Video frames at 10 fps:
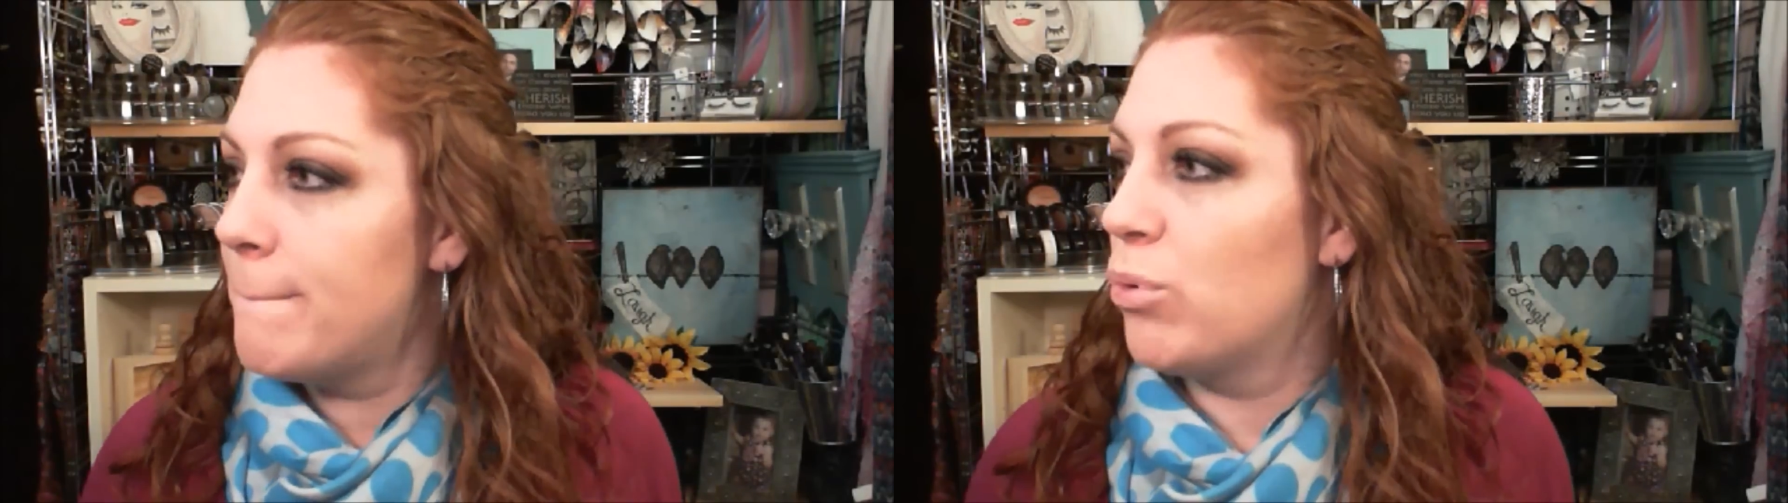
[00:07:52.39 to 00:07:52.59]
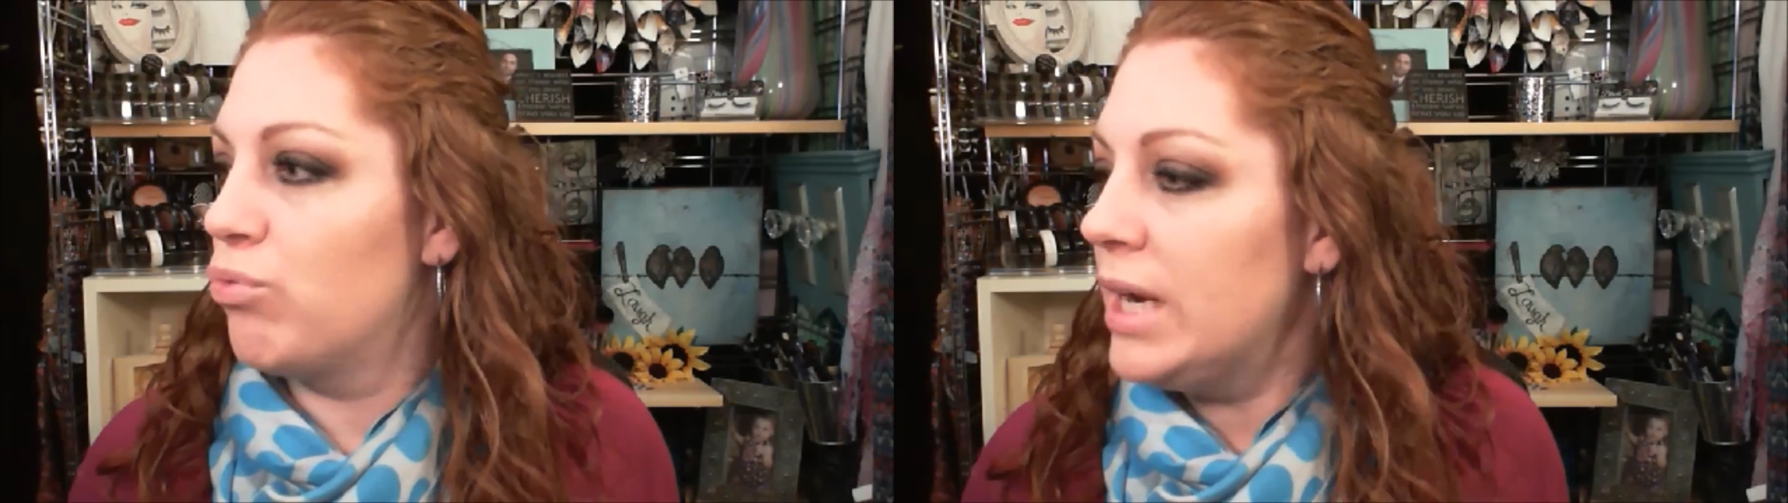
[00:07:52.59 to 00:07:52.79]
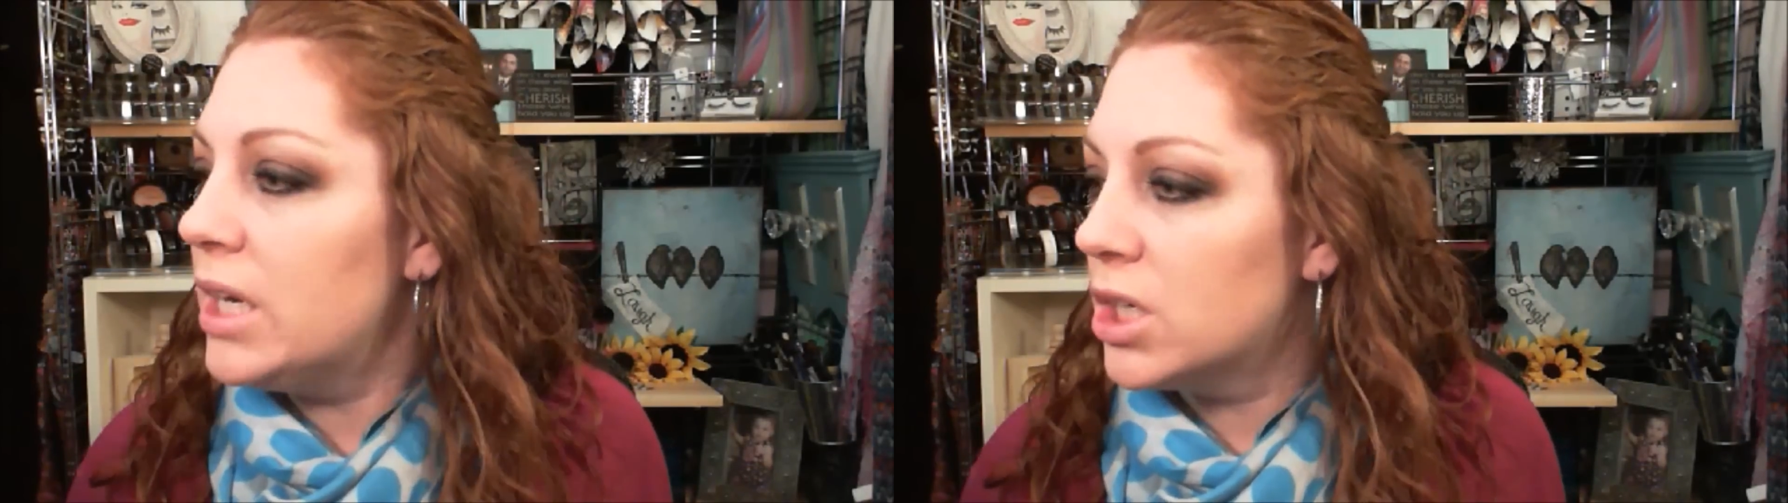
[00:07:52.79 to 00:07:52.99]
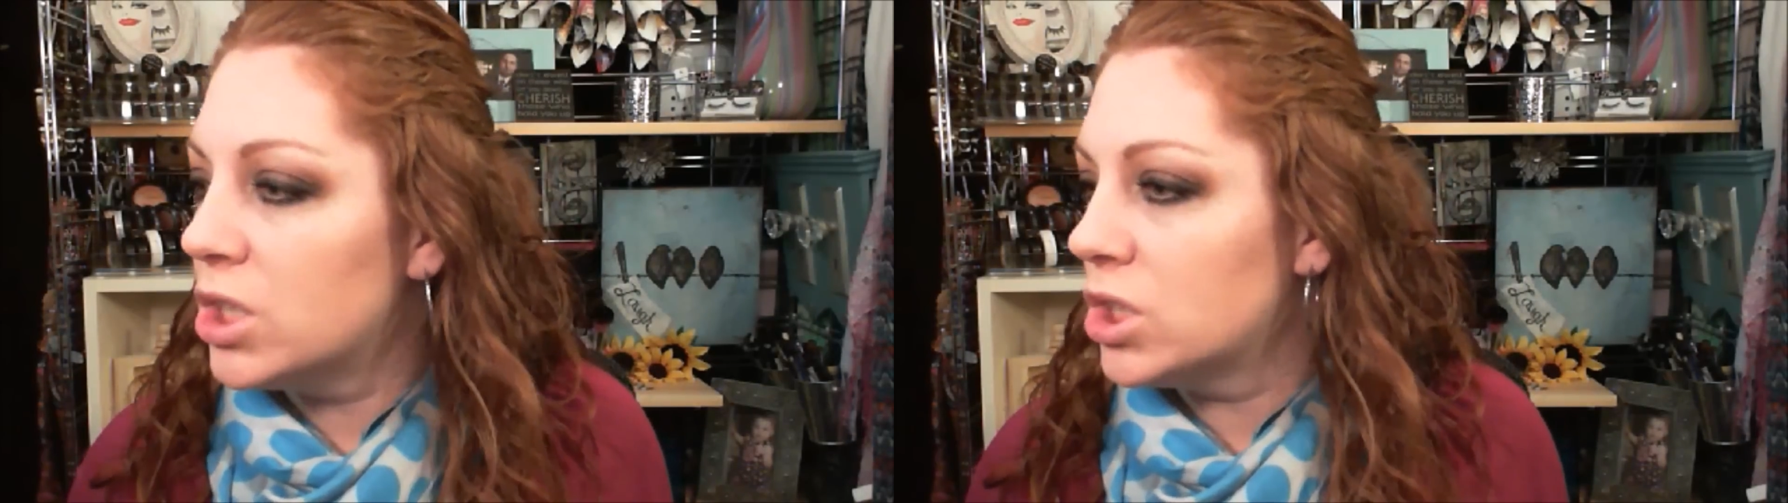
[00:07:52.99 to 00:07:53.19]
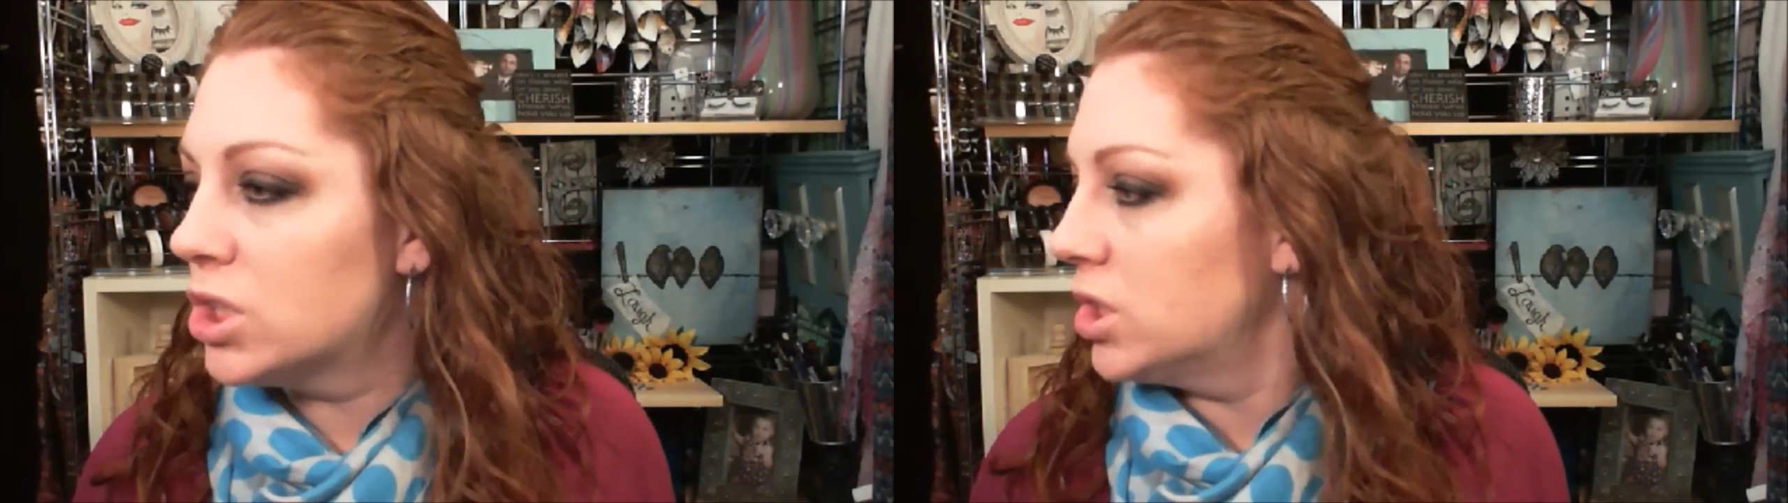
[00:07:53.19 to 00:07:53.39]

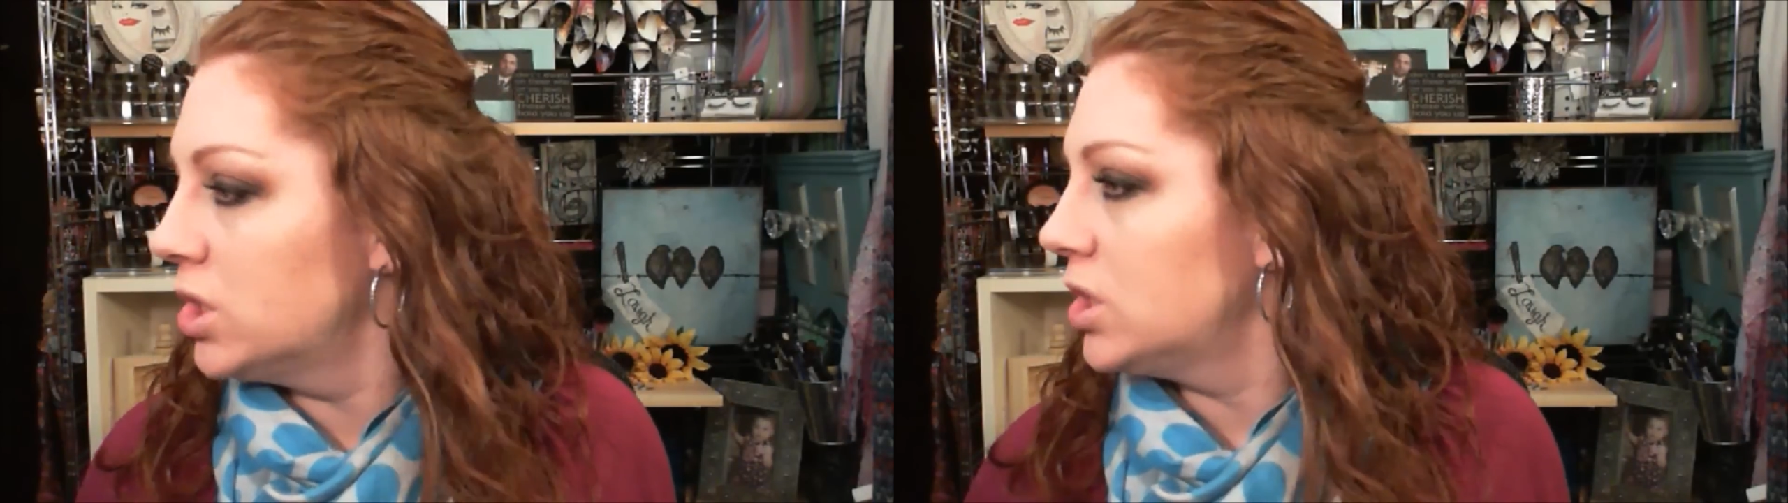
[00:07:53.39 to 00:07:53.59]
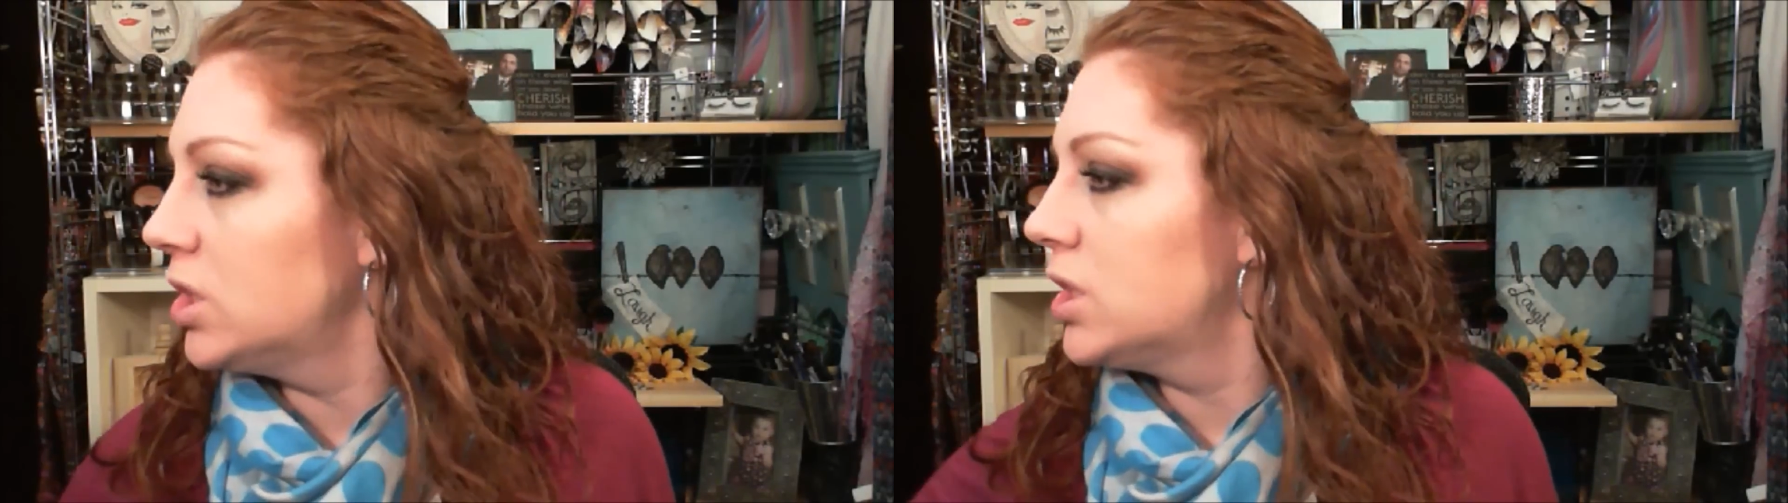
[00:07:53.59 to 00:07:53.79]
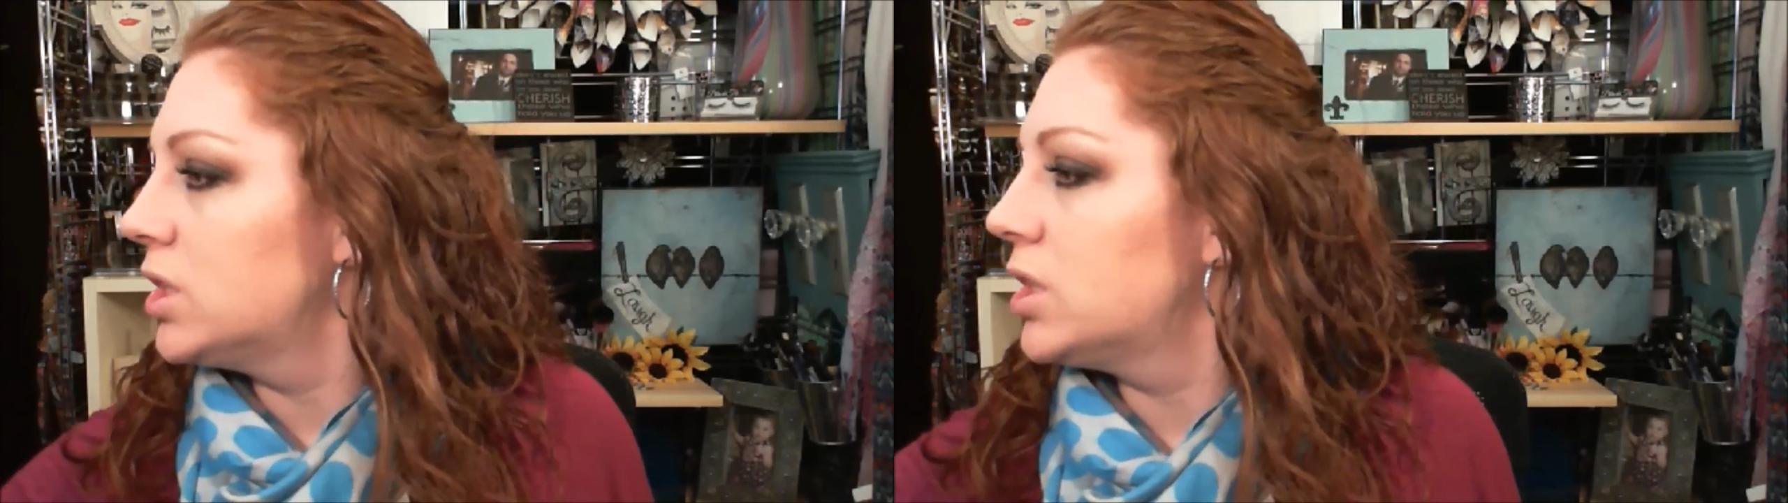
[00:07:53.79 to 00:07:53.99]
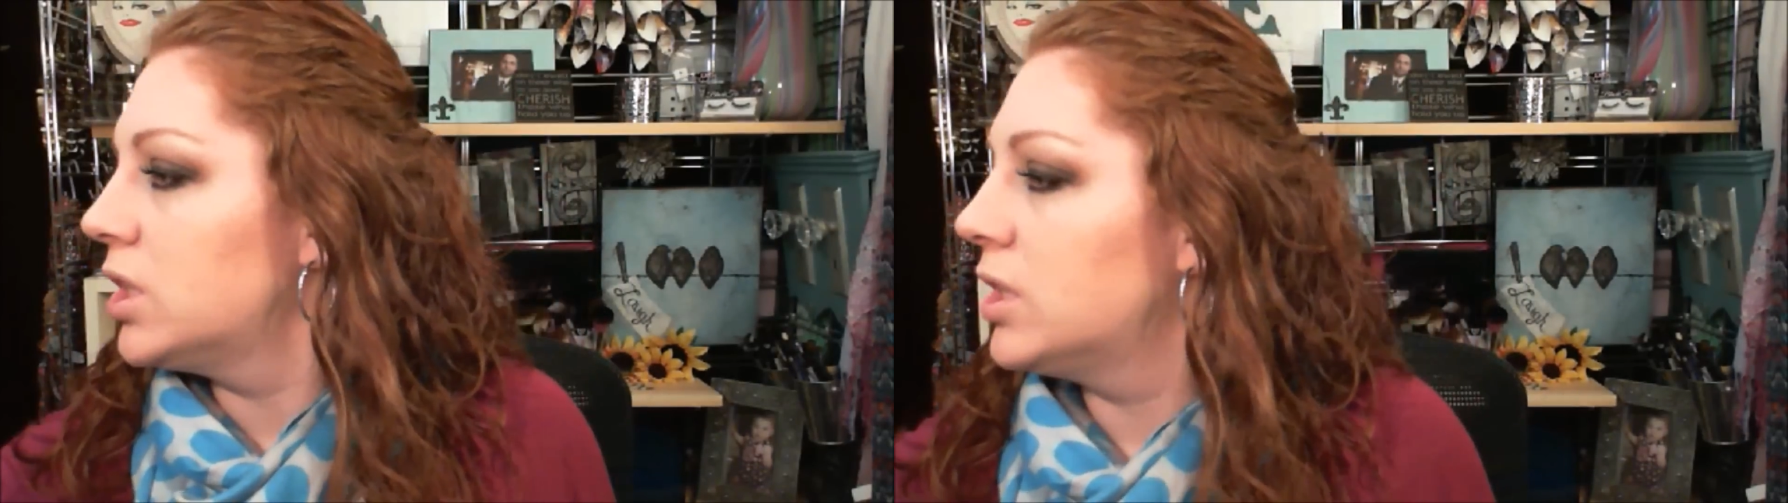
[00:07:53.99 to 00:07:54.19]
brighteners.